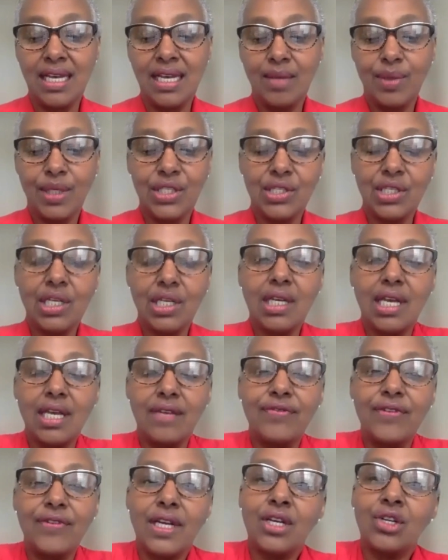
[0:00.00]
Because
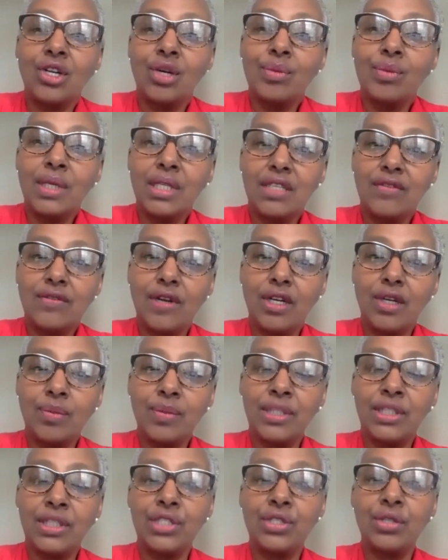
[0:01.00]
if economic
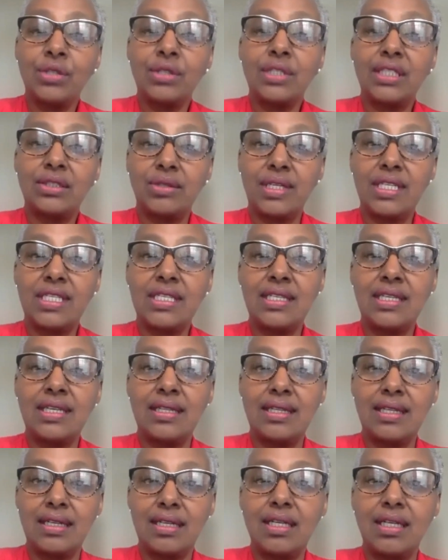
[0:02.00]
development is not
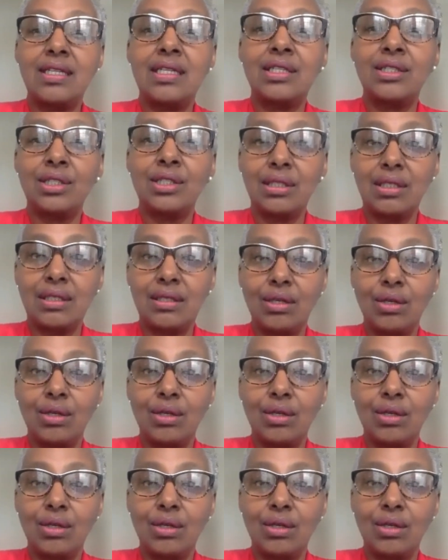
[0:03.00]
addressing the current